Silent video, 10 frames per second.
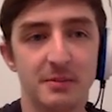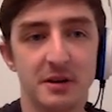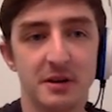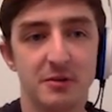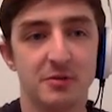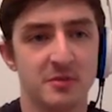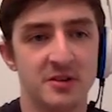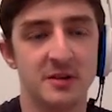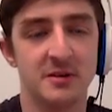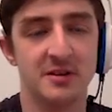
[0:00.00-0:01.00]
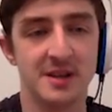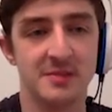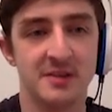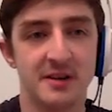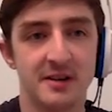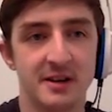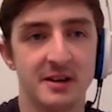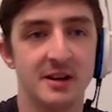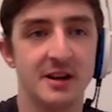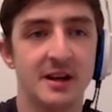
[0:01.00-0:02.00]
but he took some serious names out here.
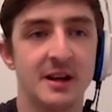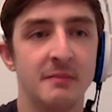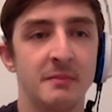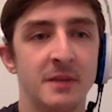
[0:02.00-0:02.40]
If